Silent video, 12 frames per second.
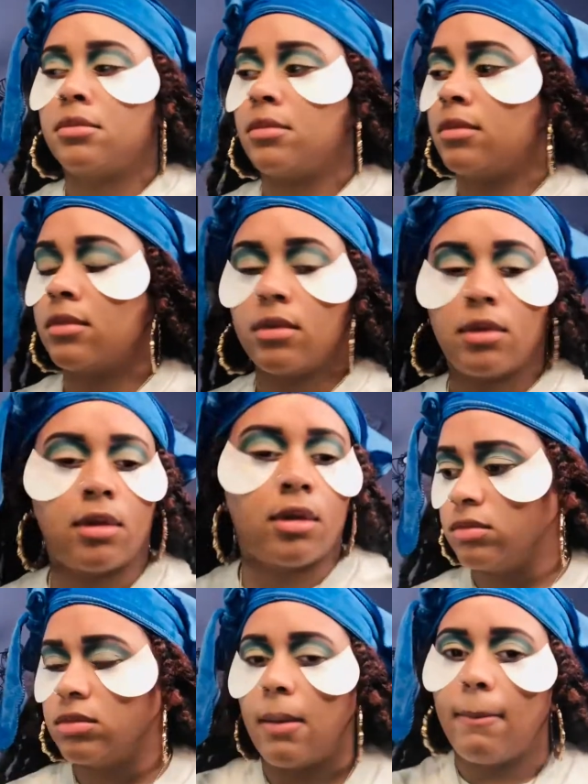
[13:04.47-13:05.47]
I'm about to
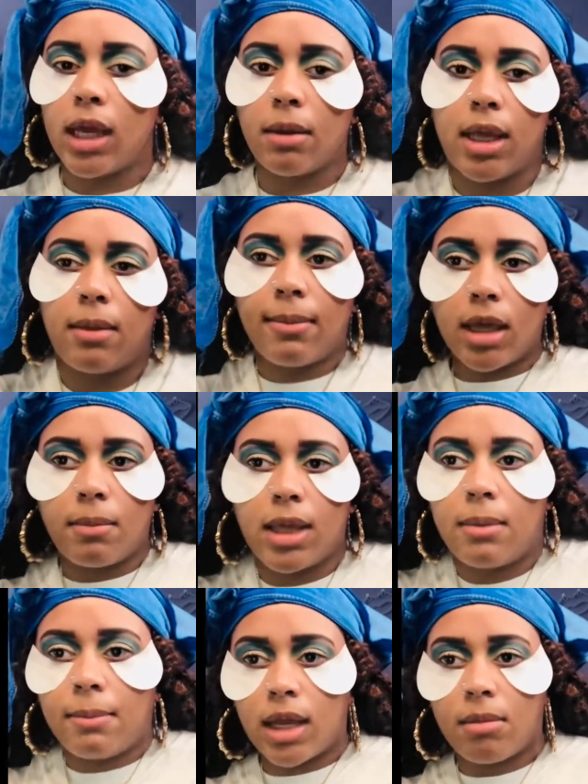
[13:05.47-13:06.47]
put yellow on the
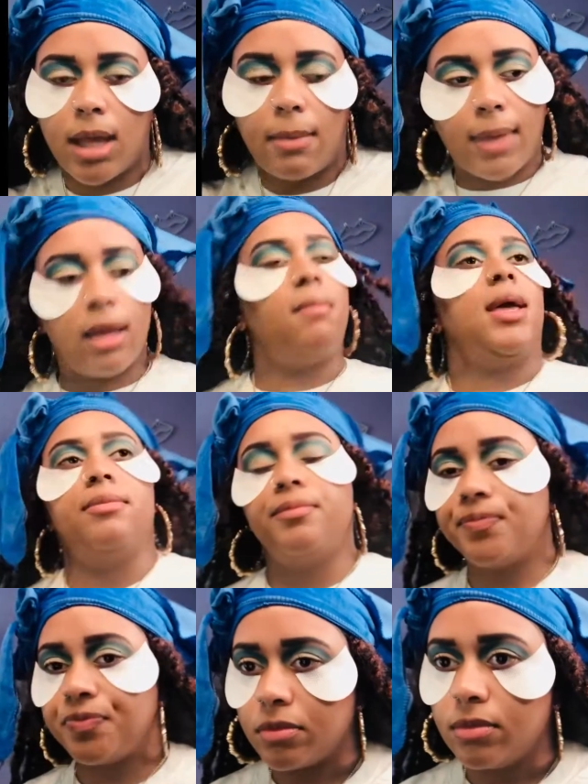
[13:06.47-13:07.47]
bottom.
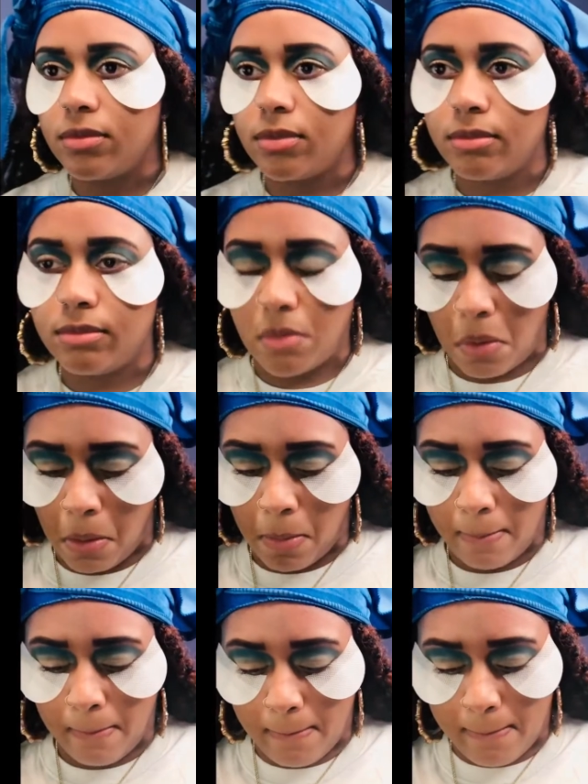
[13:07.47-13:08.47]
So,
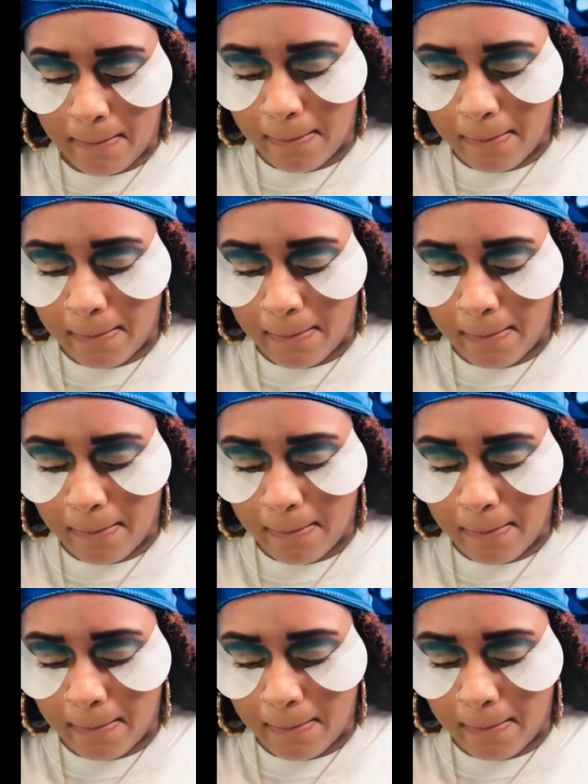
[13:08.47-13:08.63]
yeah.